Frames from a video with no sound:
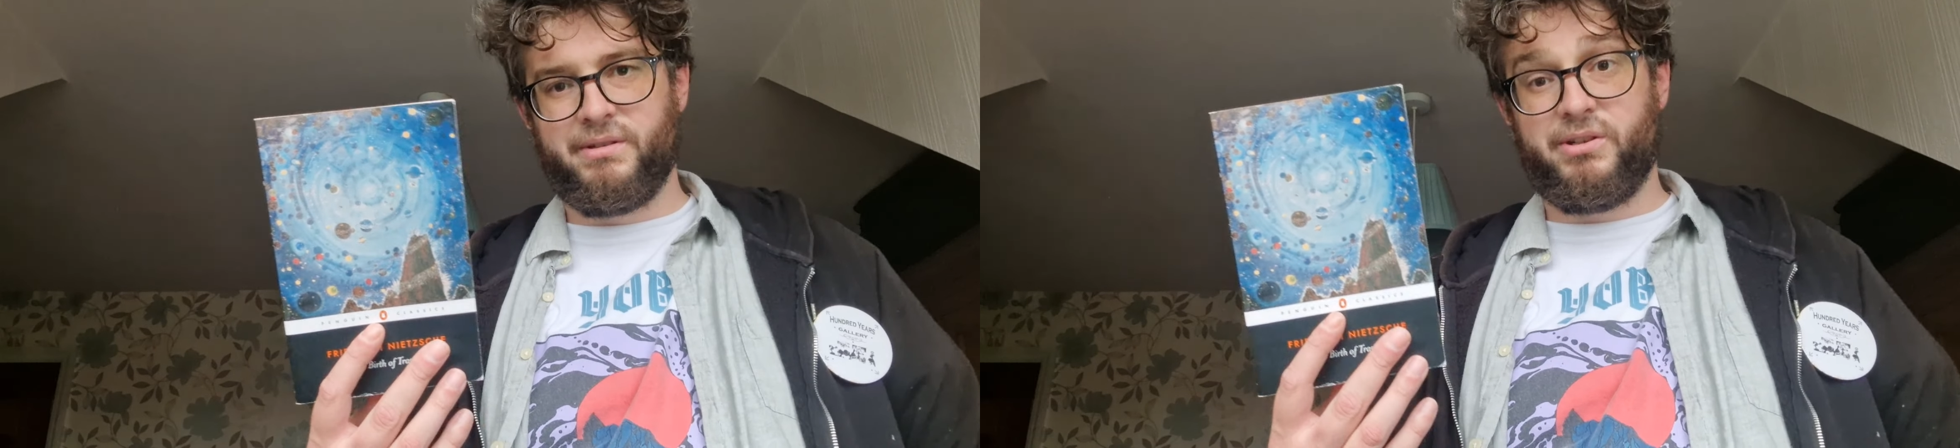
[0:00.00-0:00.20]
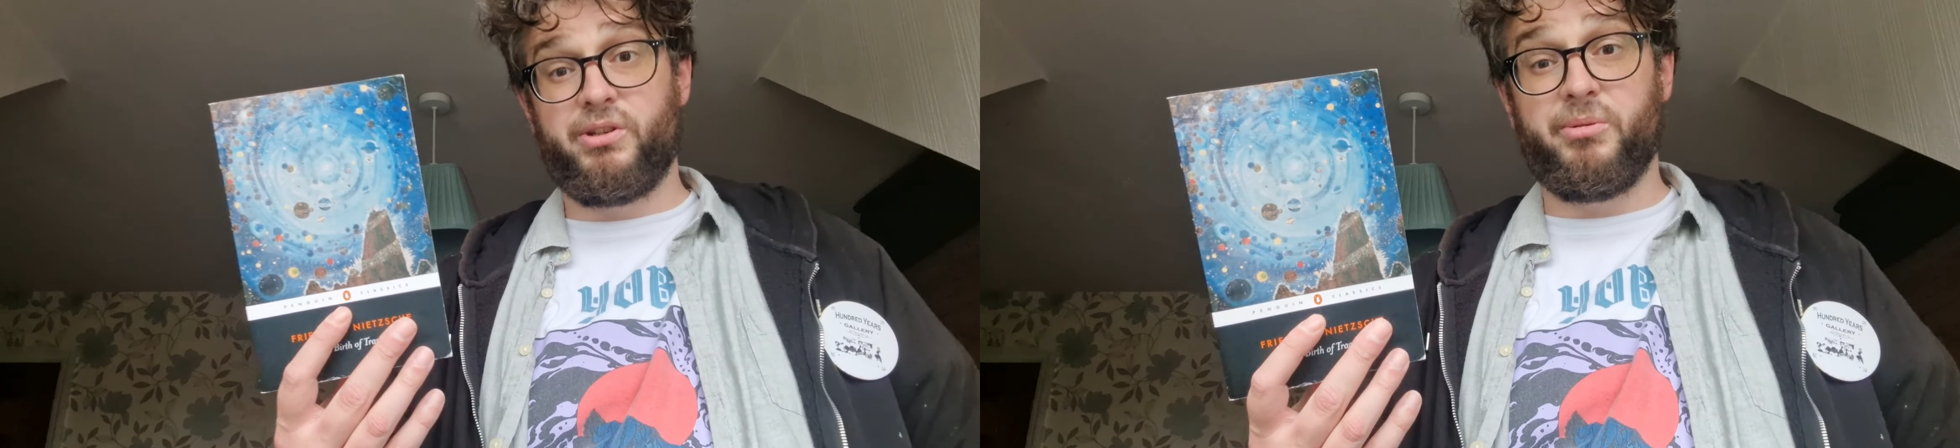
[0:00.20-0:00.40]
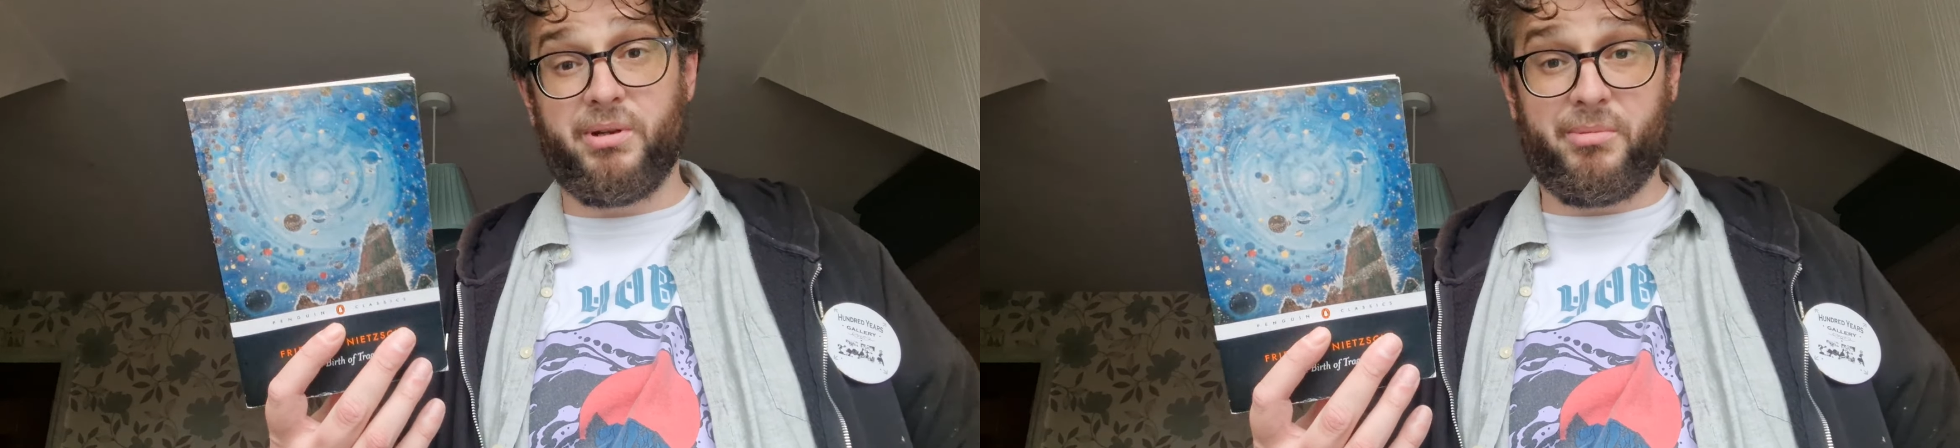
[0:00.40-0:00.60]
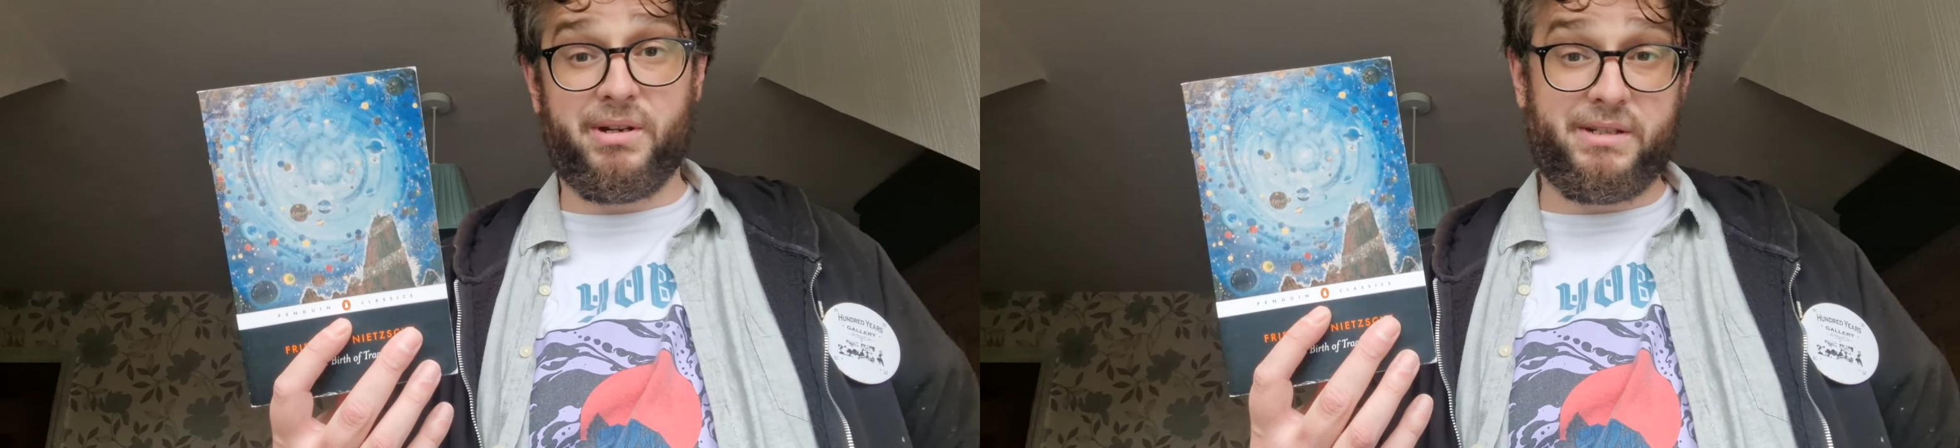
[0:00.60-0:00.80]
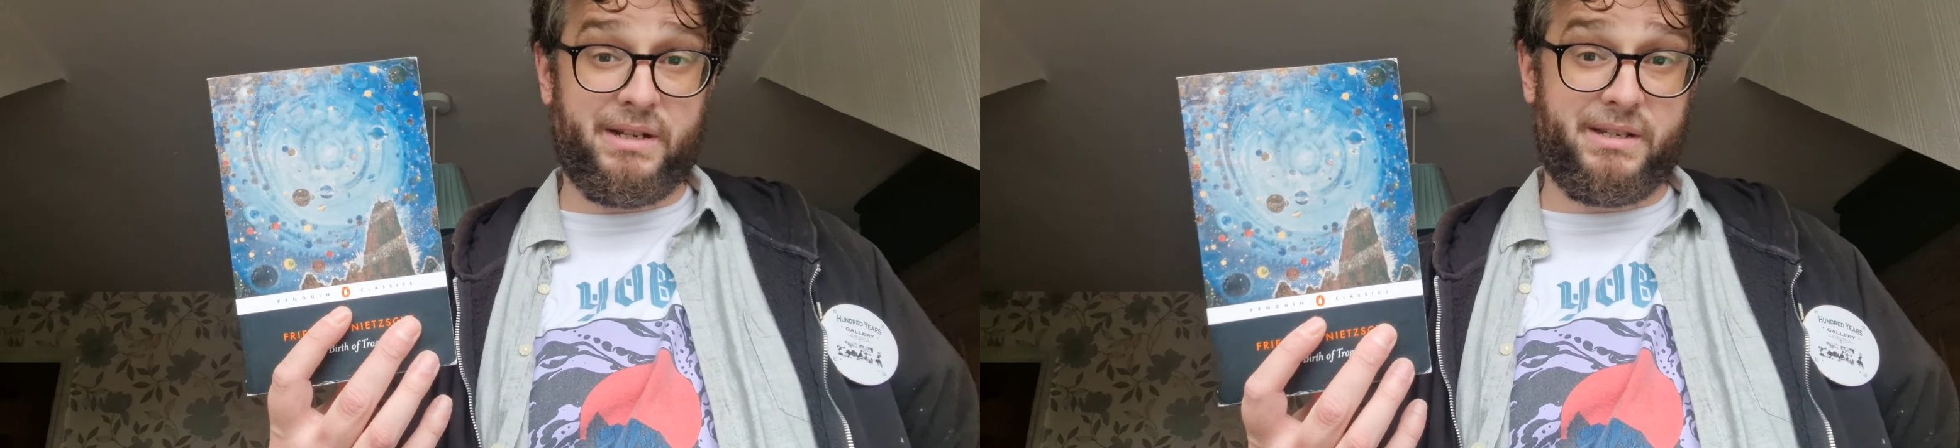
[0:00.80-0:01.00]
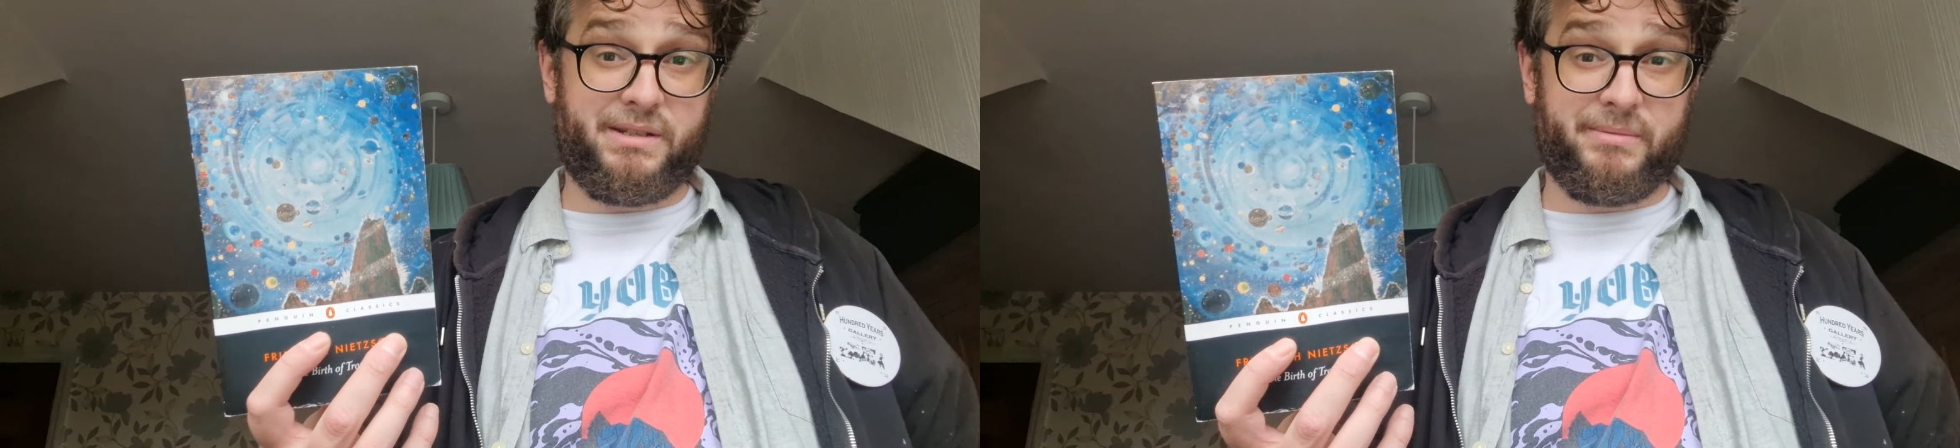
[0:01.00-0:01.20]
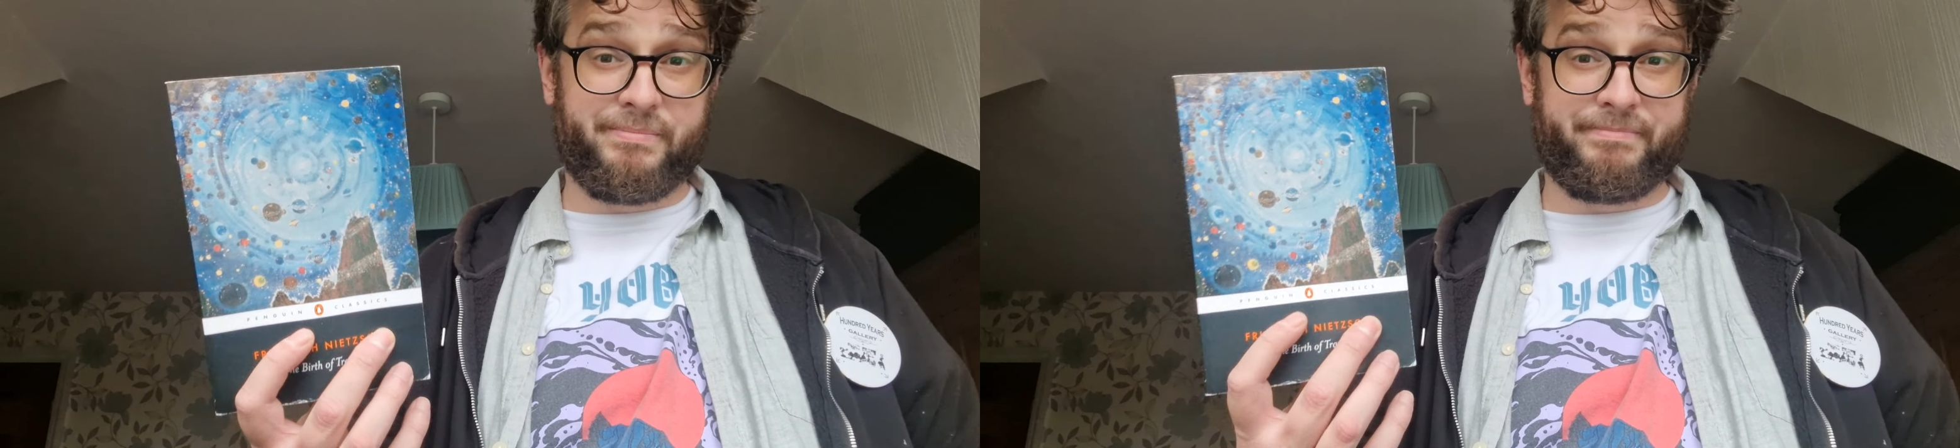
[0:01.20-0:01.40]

human imagination.